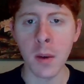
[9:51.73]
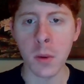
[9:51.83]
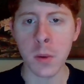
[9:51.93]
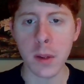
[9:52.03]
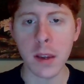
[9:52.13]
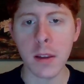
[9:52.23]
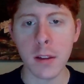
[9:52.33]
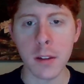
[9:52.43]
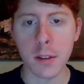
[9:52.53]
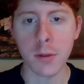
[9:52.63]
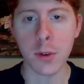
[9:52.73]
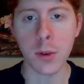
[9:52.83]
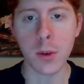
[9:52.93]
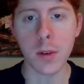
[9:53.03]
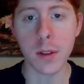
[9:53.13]
only
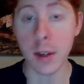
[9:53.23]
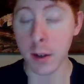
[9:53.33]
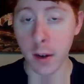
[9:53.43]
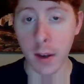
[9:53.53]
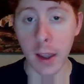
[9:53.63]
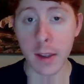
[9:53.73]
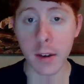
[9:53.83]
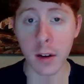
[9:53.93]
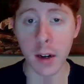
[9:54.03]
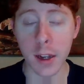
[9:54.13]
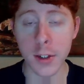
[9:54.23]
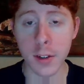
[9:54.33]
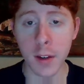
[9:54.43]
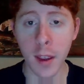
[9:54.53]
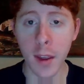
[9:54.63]
through the
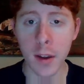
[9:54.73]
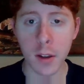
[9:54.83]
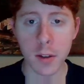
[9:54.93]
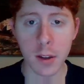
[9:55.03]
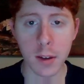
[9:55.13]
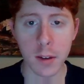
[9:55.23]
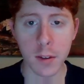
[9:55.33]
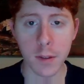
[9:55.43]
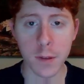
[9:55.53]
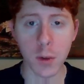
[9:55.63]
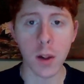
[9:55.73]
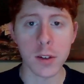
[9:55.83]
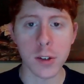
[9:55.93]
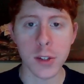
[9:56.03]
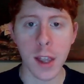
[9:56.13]
incarnation could the full
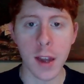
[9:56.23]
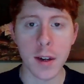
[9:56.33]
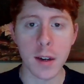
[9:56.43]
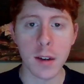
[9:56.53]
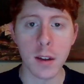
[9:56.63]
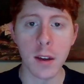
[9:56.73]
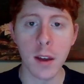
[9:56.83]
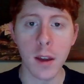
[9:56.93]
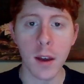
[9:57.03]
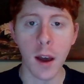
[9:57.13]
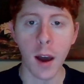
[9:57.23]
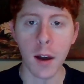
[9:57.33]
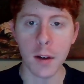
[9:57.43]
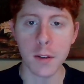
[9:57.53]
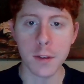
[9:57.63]
understanding
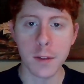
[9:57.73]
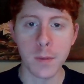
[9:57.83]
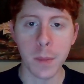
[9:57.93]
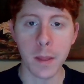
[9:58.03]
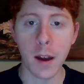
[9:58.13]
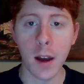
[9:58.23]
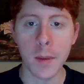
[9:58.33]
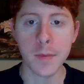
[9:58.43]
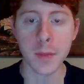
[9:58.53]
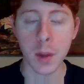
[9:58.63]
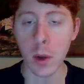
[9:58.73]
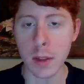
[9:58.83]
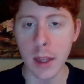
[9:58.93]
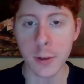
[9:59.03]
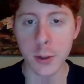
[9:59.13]
of
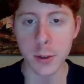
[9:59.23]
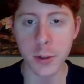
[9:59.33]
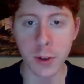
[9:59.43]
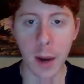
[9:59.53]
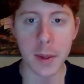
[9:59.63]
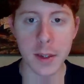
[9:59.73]
what Lao Tzu described